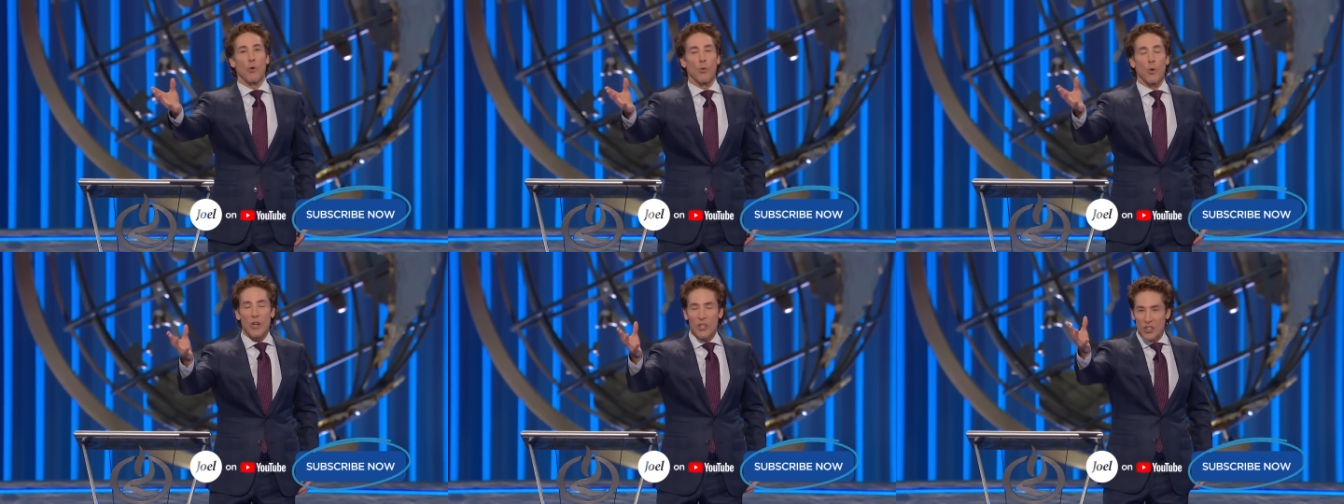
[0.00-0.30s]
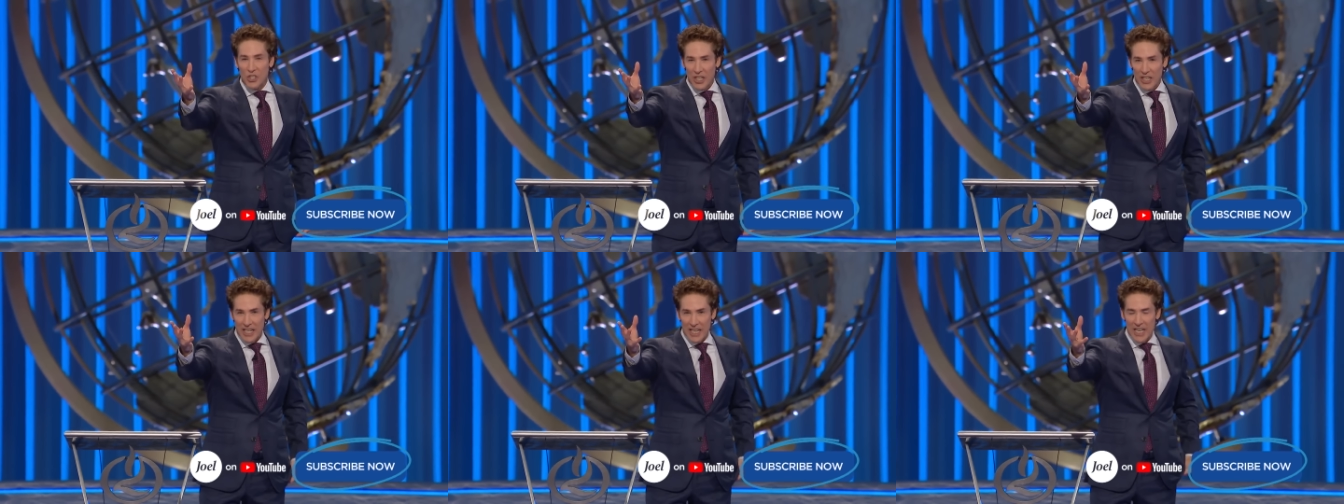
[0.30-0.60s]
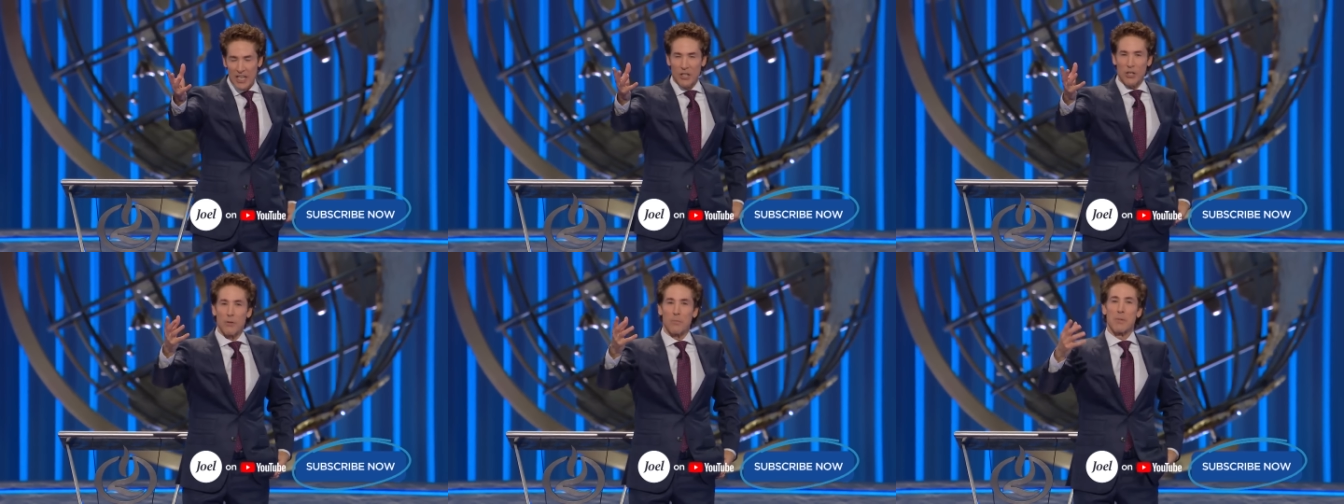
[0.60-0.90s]
wishing
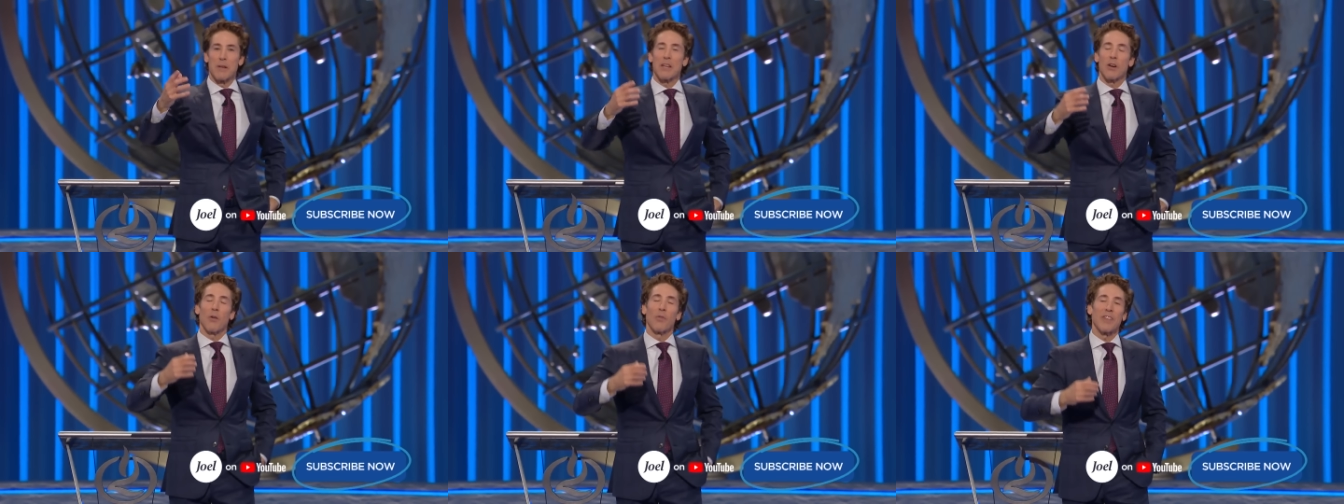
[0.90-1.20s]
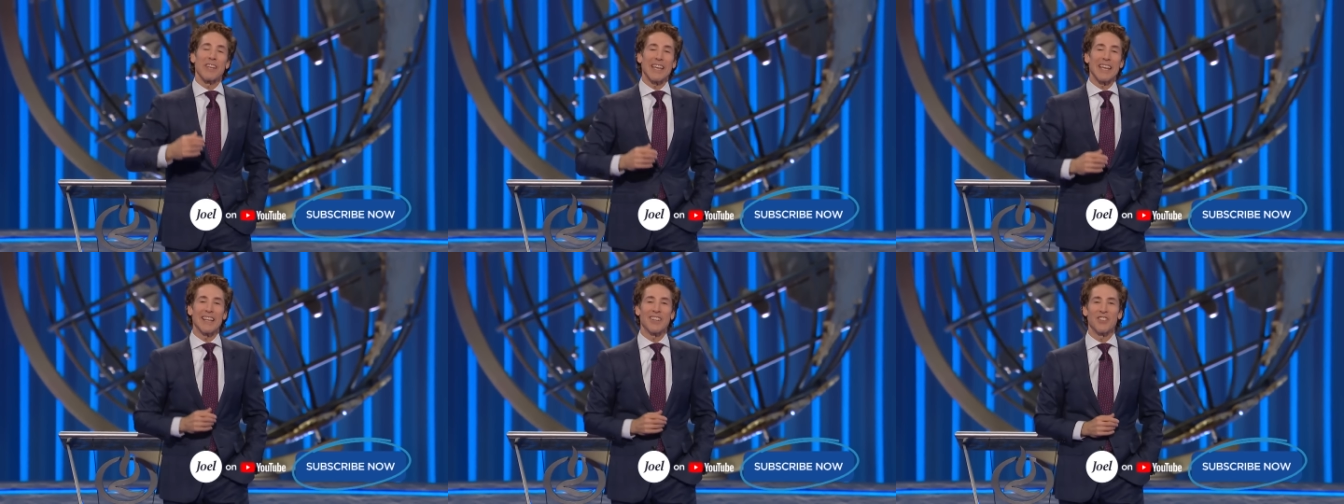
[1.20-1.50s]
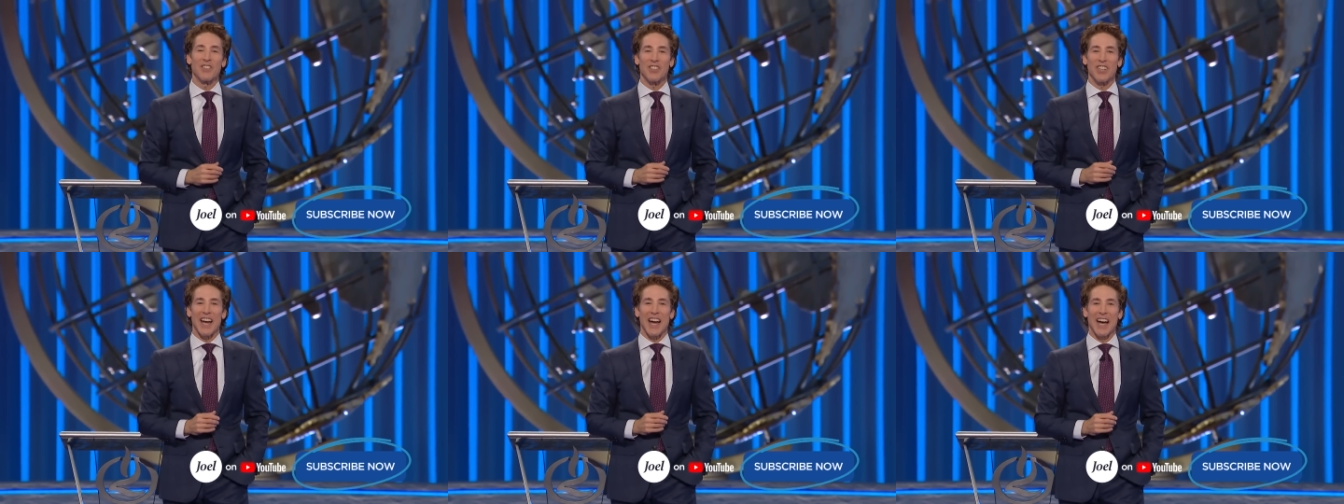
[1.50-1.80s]
he could be on the
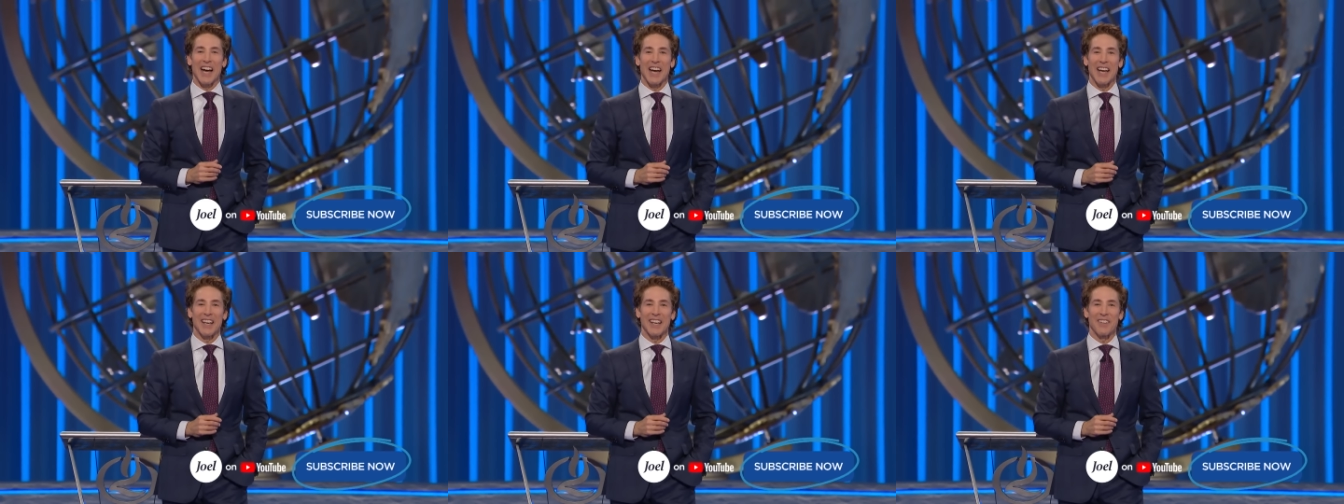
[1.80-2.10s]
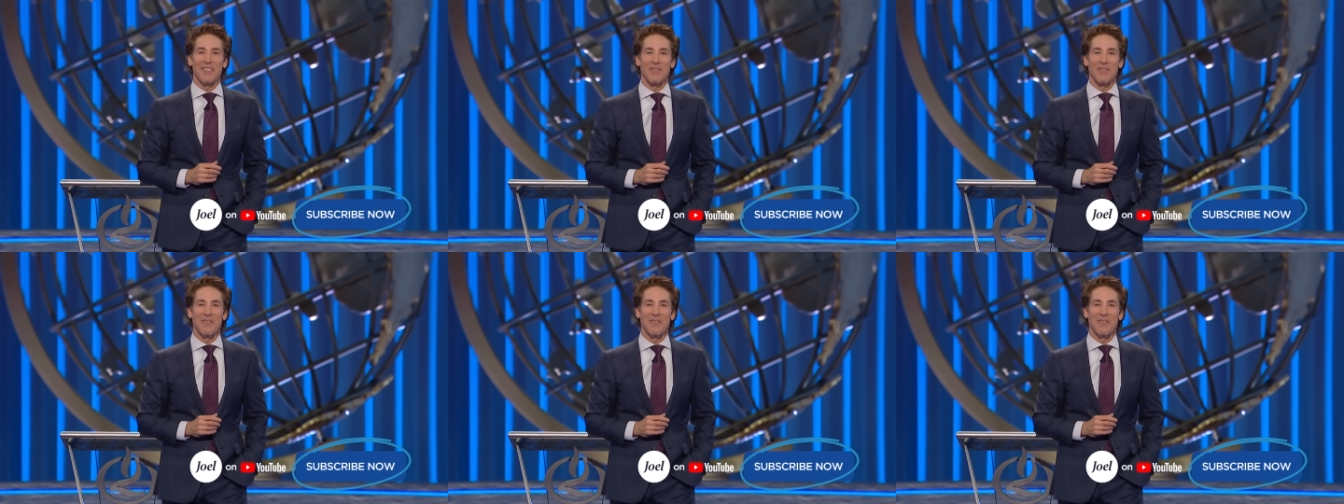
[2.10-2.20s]
inside.